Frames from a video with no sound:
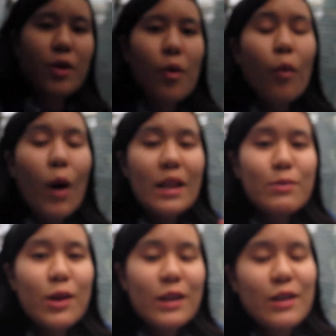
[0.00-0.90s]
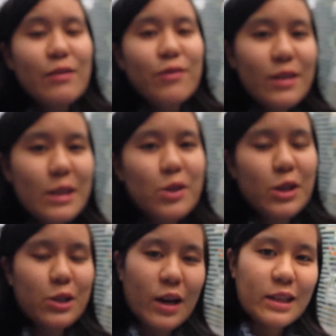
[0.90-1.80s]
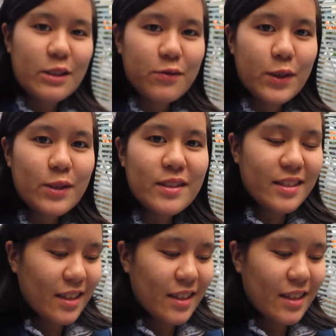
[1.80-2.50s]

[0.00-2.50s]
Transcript: So while in Morocco, I've really enjoyed trying new foods